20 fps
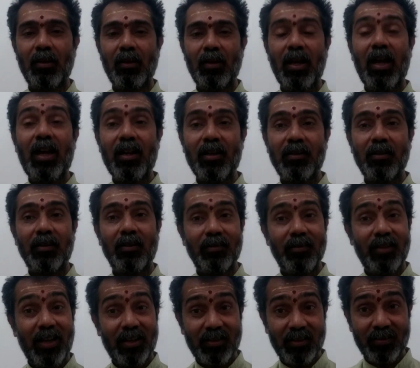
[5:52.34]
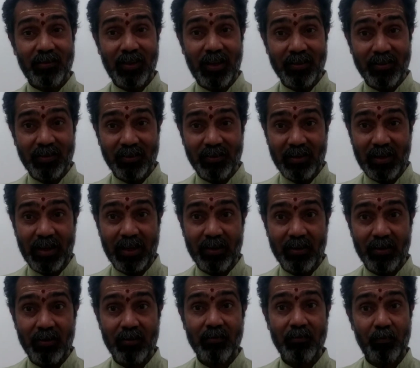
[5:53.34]
and the exercises
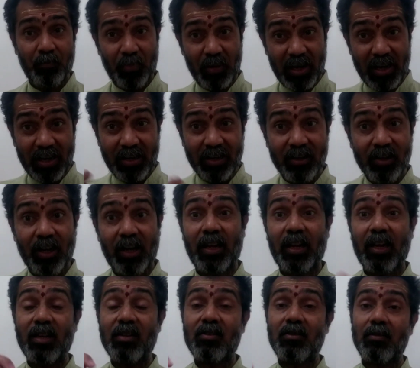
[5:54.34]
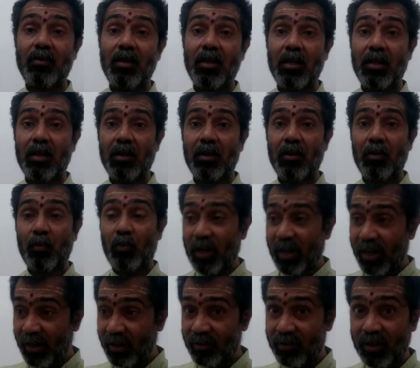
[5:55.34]
like playing cricket,
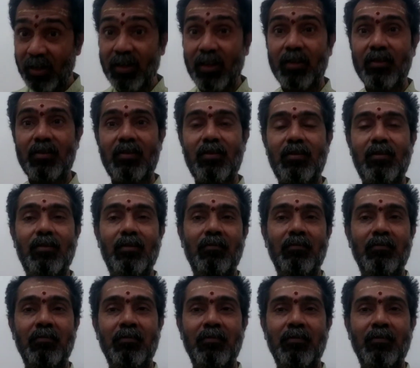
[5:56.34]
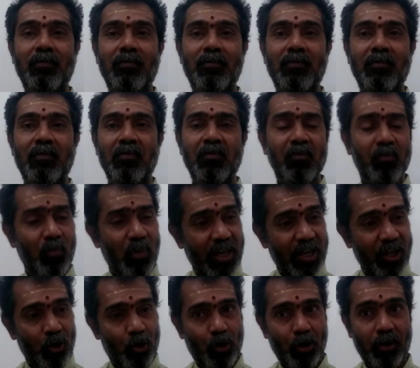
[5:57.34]
playing tennis,
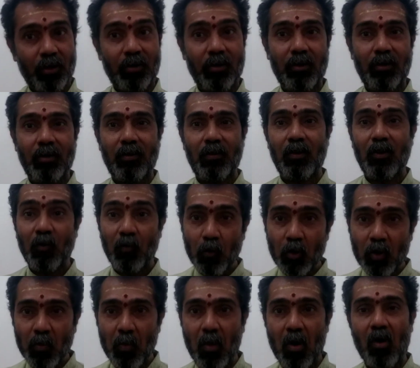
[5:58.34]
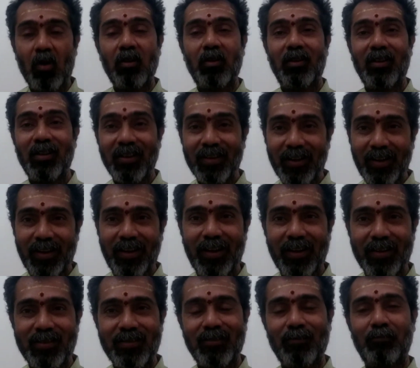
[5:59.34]
playing shuttle, football,
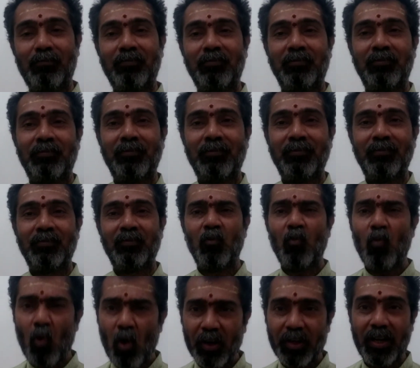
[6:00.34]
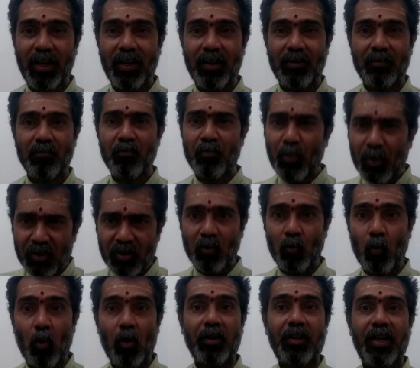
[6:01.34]
cricket, walking, brisk
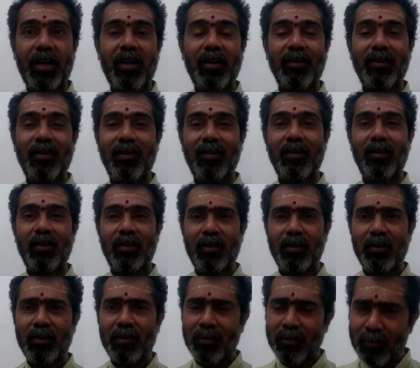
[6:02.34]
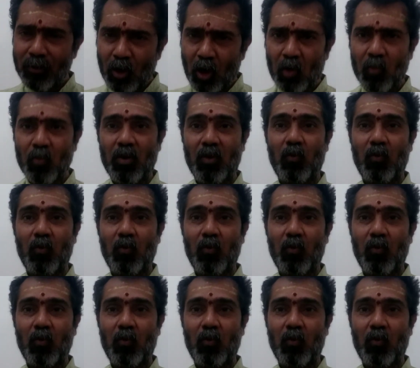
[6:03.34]
walking, normal